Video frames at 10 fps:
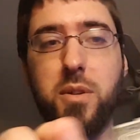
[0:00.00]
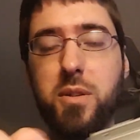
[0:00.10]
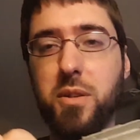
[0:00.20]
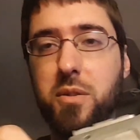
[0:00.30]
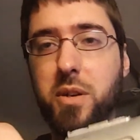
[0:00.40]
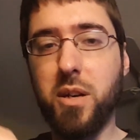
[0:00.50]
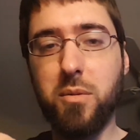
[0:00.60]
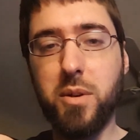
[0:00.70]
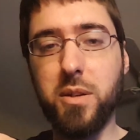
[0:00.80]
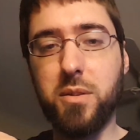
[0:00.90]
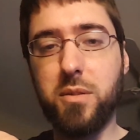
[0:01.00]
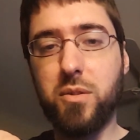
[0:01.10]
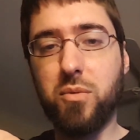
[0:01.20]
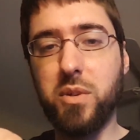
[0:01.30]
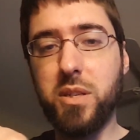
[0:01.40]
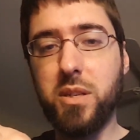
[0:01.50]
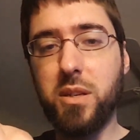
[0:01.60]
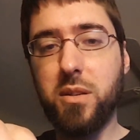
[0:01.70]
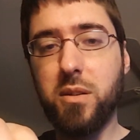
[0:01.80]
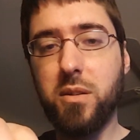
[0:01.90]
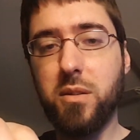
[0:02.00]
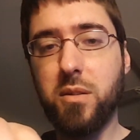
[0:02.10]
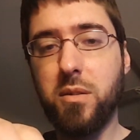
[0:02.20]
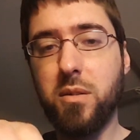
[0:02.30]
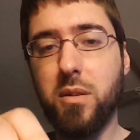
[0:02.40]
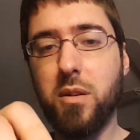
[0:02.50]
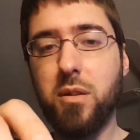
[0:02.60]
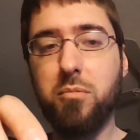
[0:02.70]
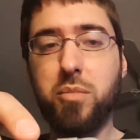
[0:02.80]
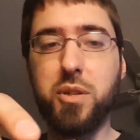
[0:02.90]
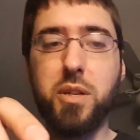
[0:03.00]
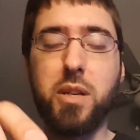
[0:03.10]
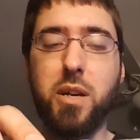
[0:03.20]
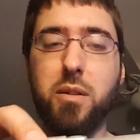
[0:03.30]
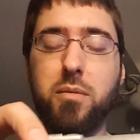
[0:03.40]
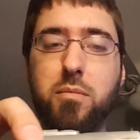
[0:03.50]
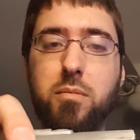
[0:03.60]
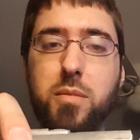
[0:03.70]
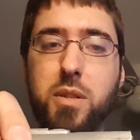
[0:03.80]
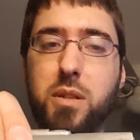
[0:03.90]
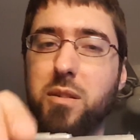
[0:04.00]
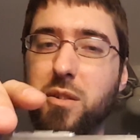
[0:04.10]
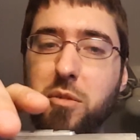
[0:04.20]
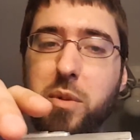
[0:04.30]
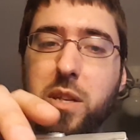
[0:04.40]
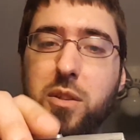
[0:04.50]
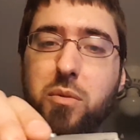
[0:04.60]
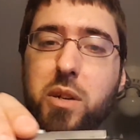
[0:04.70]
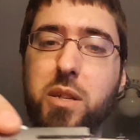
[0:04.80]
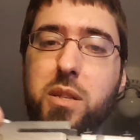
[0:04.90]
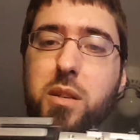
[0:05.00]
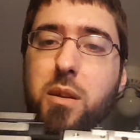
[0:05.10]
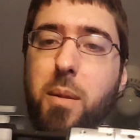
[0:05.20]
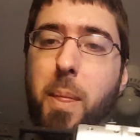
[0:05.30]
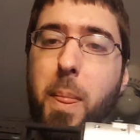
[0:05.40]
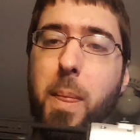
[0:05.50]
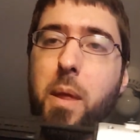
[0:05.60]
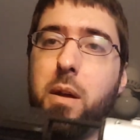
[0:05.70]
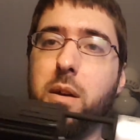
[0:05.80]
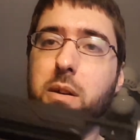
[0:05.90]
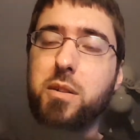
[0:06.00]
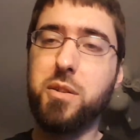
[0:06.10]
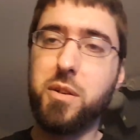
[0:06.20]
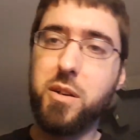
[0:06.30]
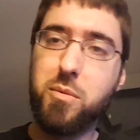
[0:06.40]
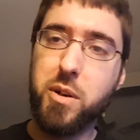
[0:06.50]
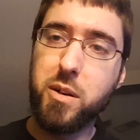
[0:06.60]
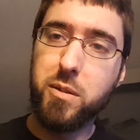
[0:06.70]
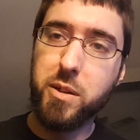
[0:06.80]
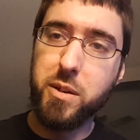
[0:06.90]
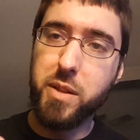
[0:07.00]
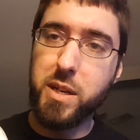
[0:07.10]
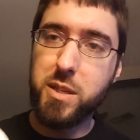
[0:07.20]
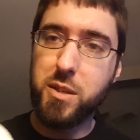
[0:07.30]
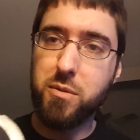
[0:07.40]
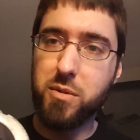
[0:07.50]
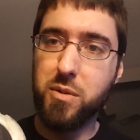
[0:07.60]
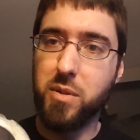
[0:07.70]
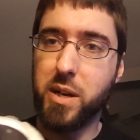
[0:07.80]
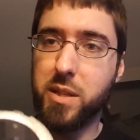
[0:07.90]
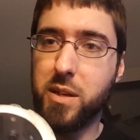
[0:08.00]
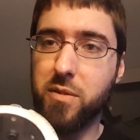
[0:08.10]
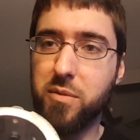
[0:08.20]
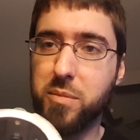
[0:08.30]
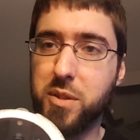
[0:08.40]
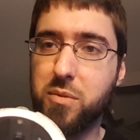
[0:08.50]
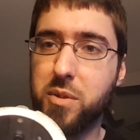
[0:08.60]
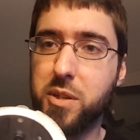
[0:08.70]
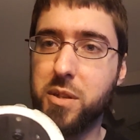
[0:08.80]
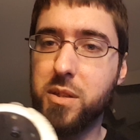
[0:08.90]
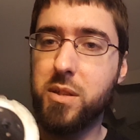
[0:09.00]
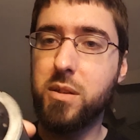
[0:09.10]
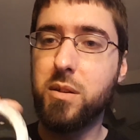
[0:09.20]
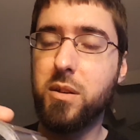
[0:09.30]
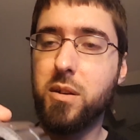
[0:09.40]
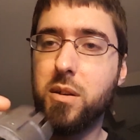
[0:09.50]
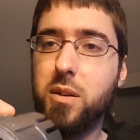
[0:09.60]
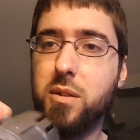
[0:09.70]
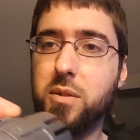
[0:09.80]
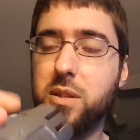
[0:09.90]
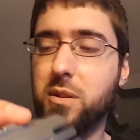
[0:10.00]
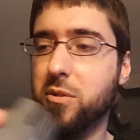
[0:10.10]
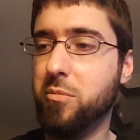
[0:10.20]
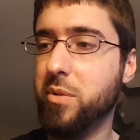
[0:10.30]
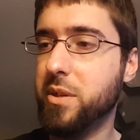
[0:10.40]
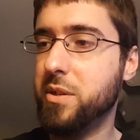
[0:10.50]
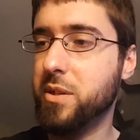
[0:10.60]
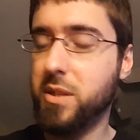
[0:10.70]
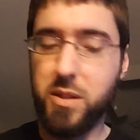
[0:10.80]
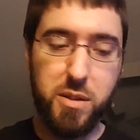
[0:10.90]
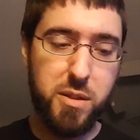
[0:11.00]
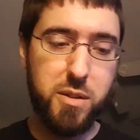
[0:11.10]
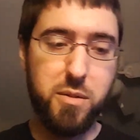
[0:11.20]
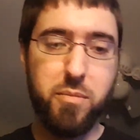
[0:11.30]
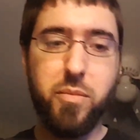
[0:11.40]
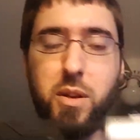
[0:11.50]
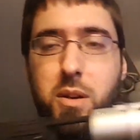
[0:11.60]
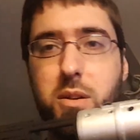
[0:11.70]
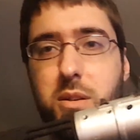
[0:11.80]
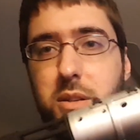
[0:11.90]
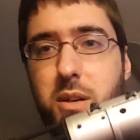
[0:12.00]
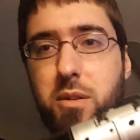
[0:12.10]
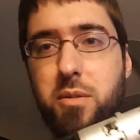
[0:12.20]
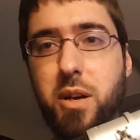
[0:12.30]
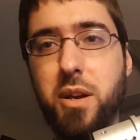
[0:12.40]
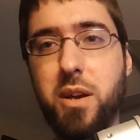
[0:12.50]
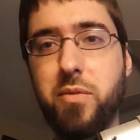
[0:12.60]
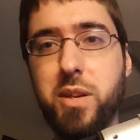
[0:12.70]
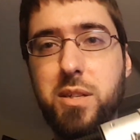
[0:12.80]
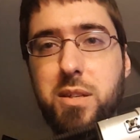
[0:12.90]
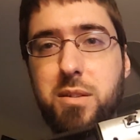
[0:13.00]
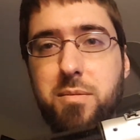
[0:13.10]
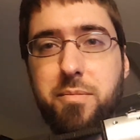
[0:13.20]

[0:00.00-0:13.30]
So you'll kind of want to twist it, push it down. Just a little bitty twist. Because you're going to want to clear that screw right there from the switches. You'll see the little plungers in there too. So now you have this.